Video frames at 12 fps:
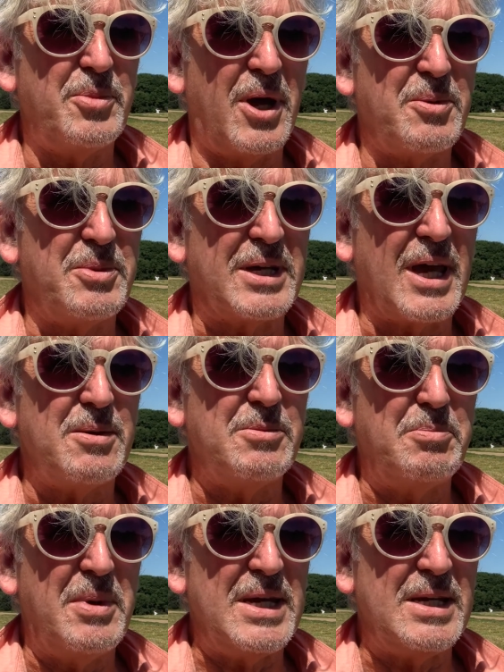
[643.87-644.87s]
I became a
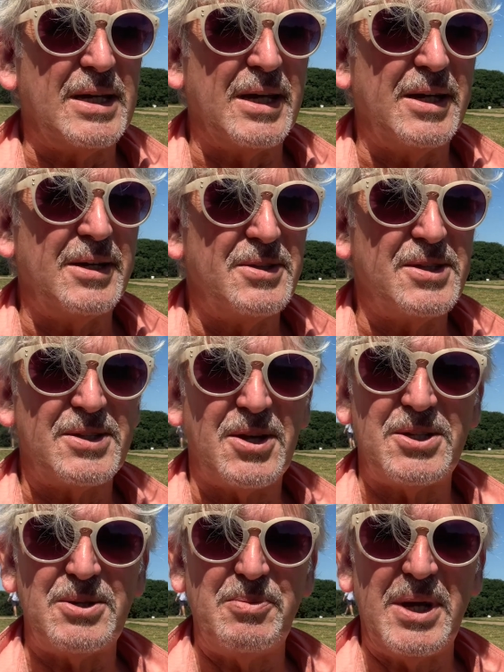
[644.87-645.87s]
maker and
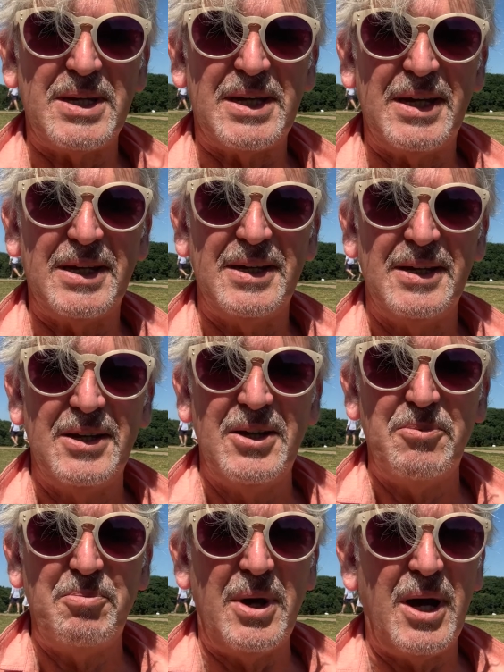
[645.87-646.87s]
started making
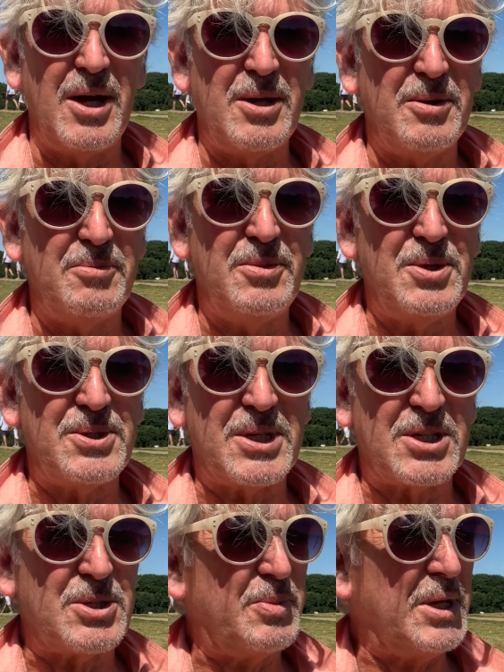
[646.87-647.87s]
my
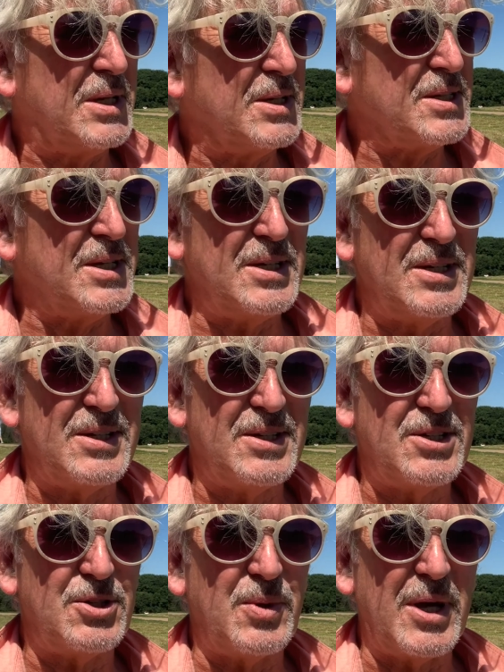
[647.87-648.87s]
music speakers in
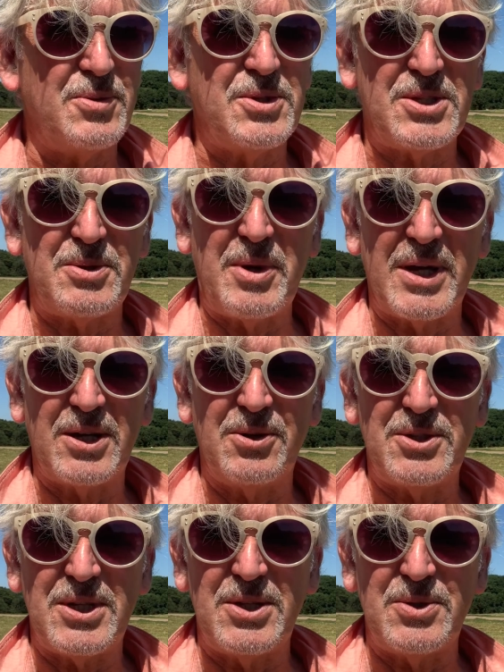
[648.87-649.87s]
2-ounce tobacco
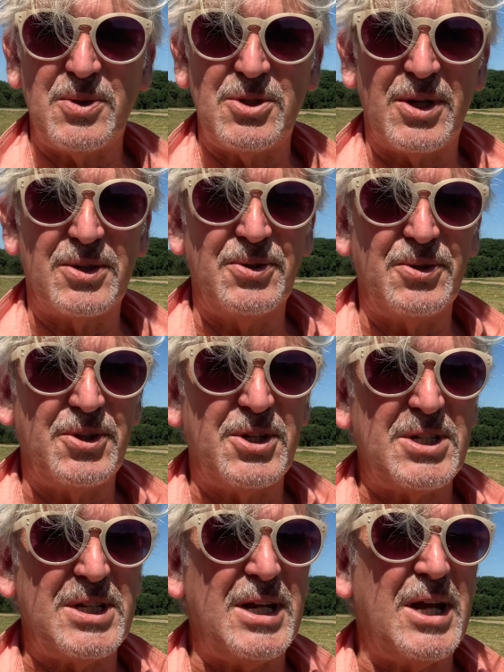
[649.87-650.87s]
tins, which I
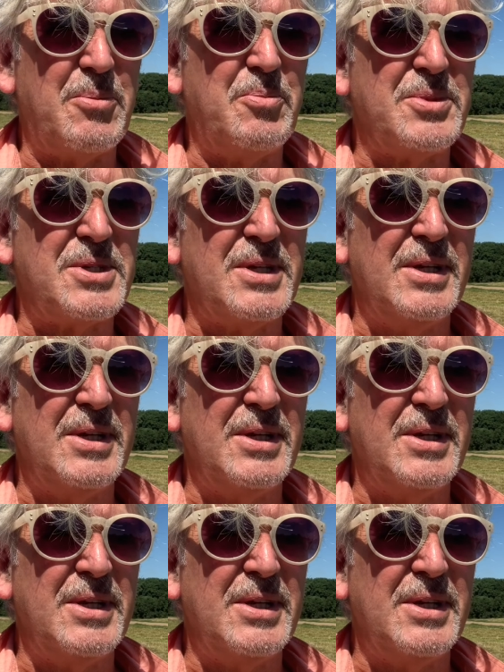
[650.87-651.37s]
called tin amps,